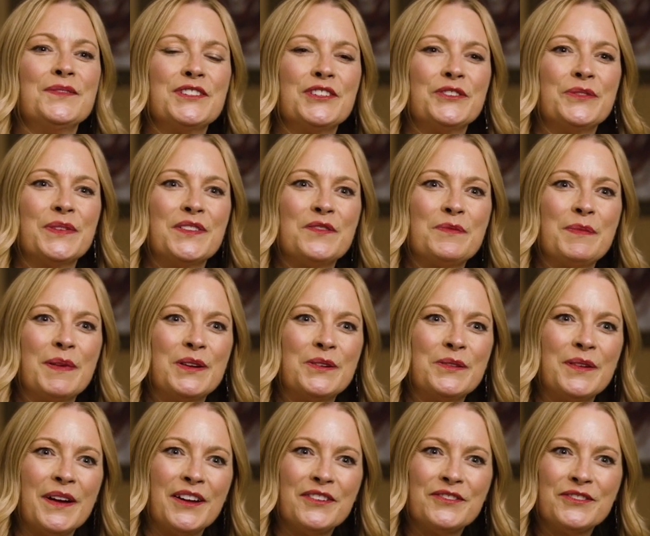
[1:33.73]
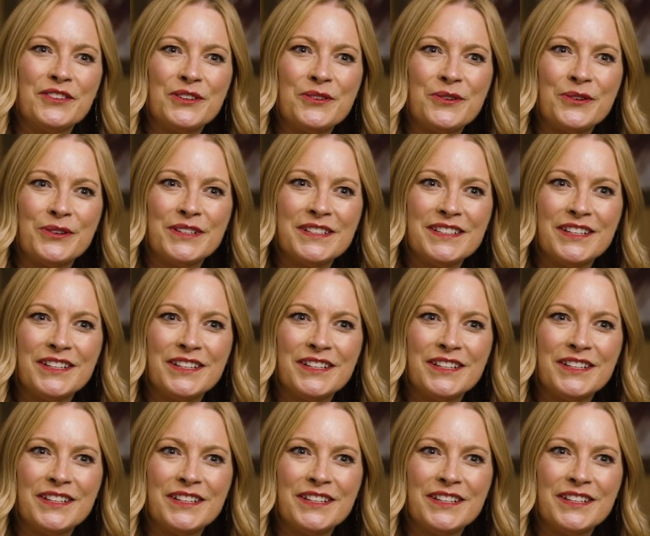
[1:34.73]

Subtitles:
So we've been around for a quarter